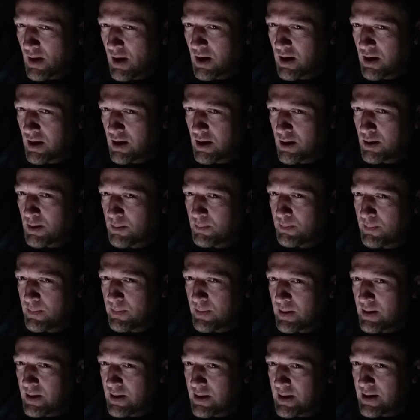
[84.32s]
Um,
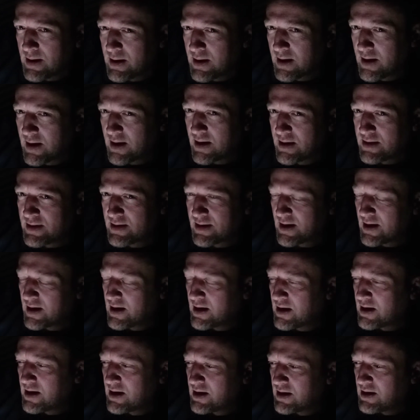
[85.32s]
and
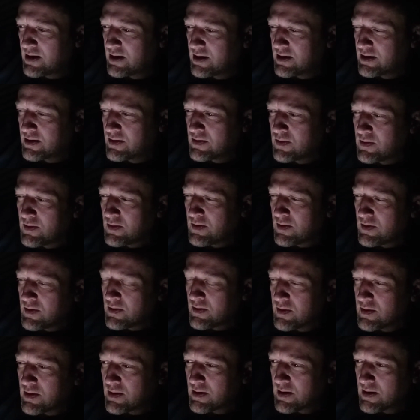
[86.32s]
uh,
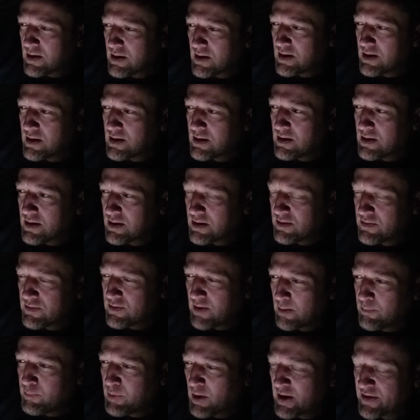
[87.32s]
uh,
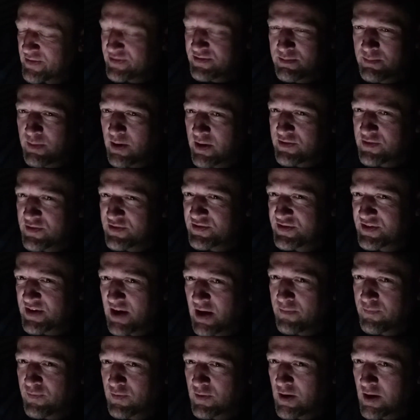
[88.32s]
I bought some other
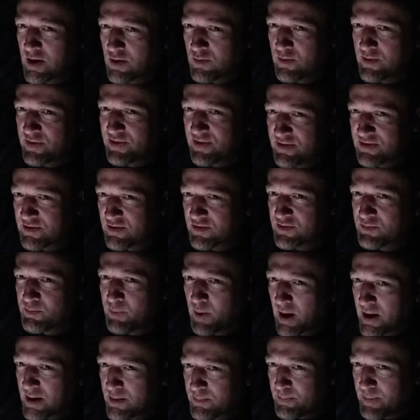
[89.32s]
stuff along with it. Those
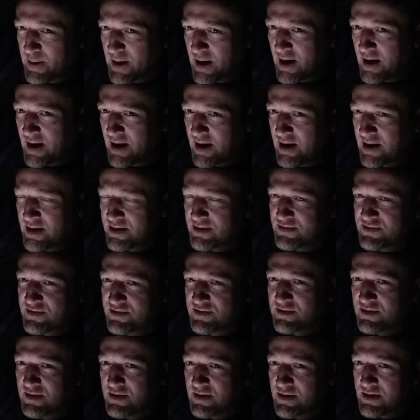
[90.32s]
bike
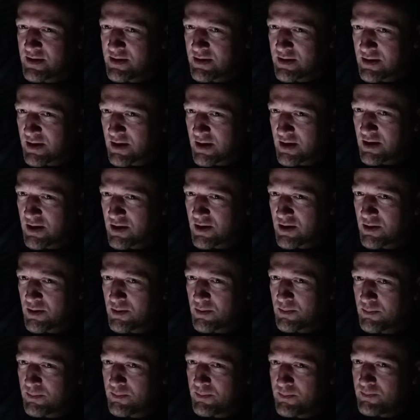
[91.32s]
bags,
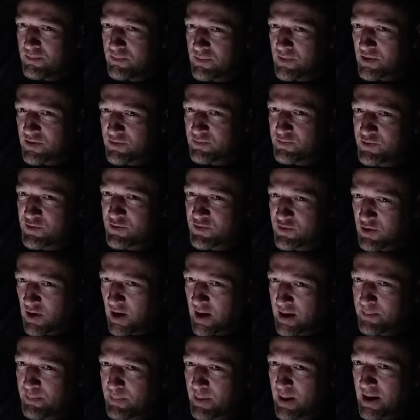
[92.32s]
um, those
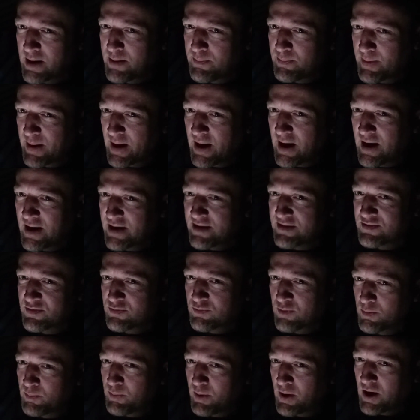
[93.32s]
Trek bike bags
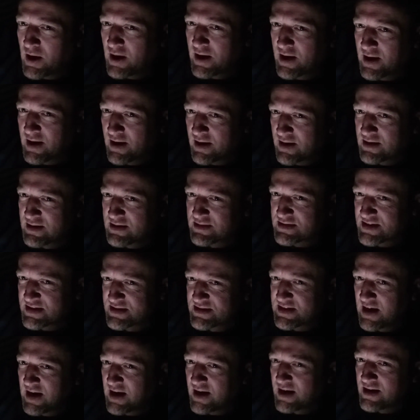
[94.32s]
were bought at an
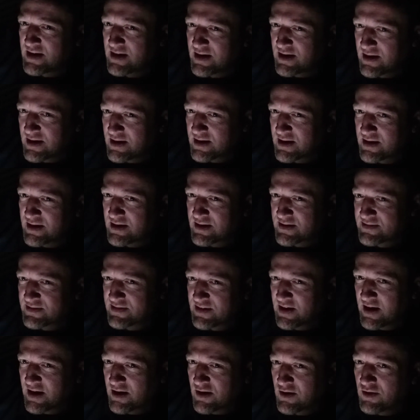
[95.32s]
estate eh,
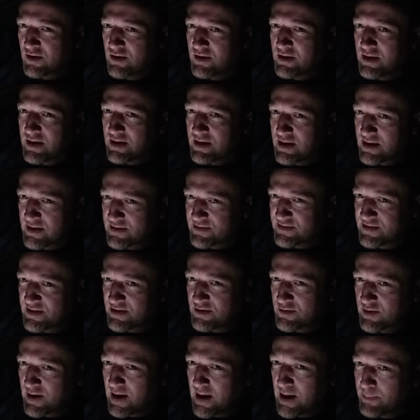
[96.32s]
sale in
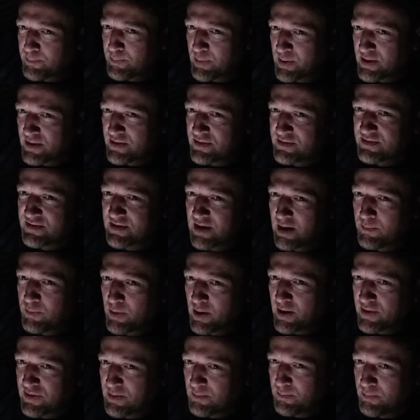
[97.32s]
Cedar Rapids. I
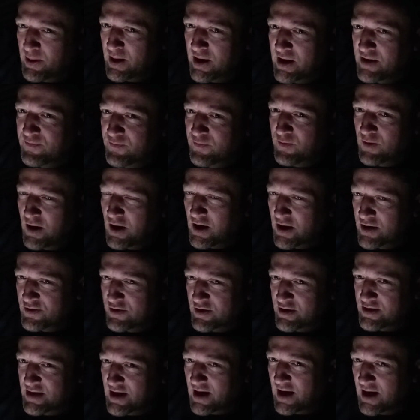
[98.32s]
bought the bike for a
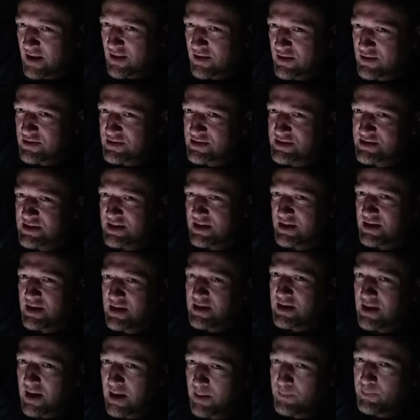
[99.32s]
hundred dollars.
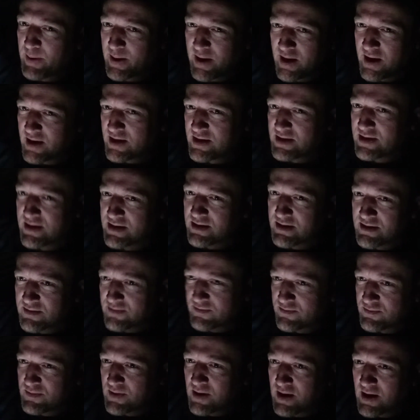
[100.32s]
I paid
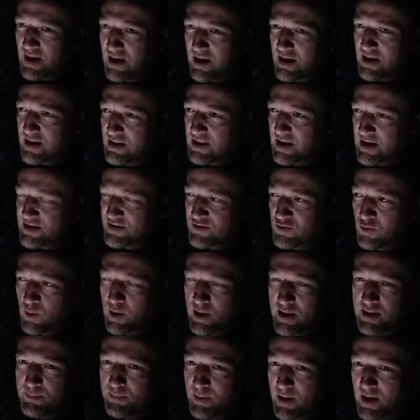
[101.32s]
uh, like
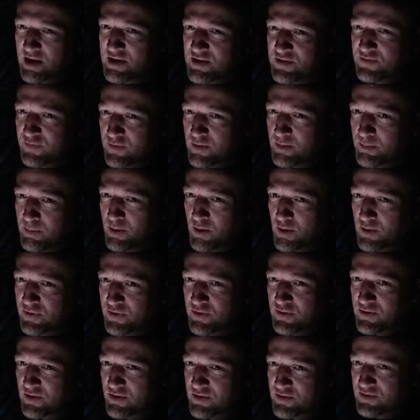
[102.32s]
twenty bucks for
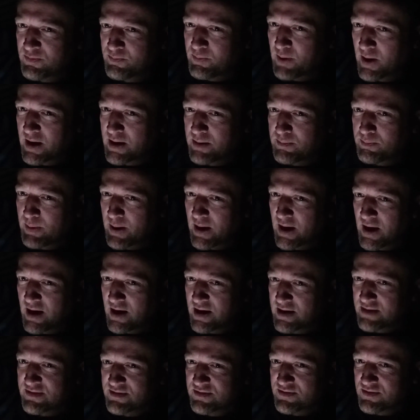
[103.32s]
both of those bike
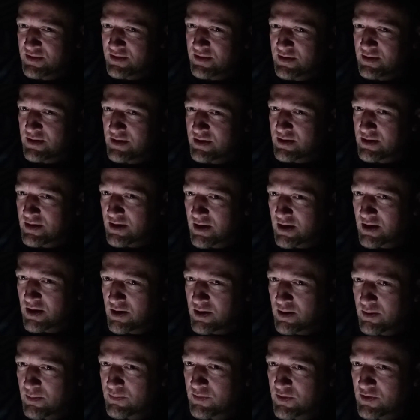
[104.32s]
bags,
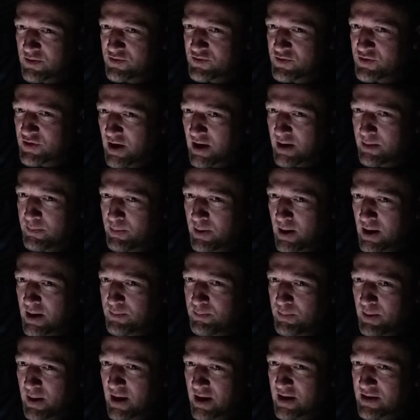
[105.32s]
um, those Trek
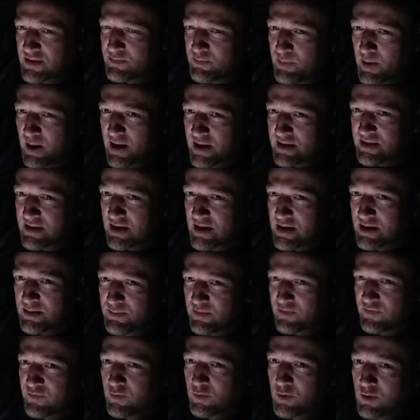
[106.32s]
bike bags back then
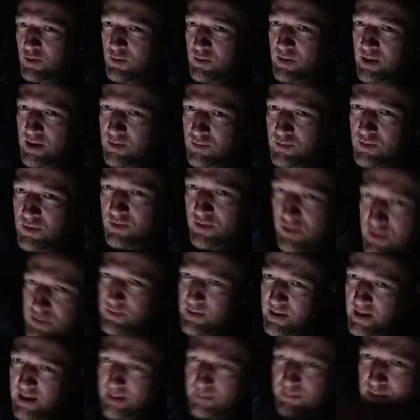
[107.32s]
before I rode in
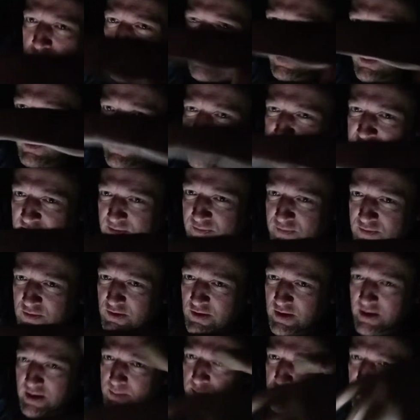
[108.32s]
RAGBRAI with Jeff
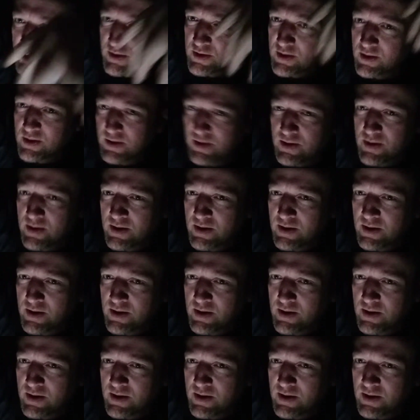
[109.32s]
Kramer,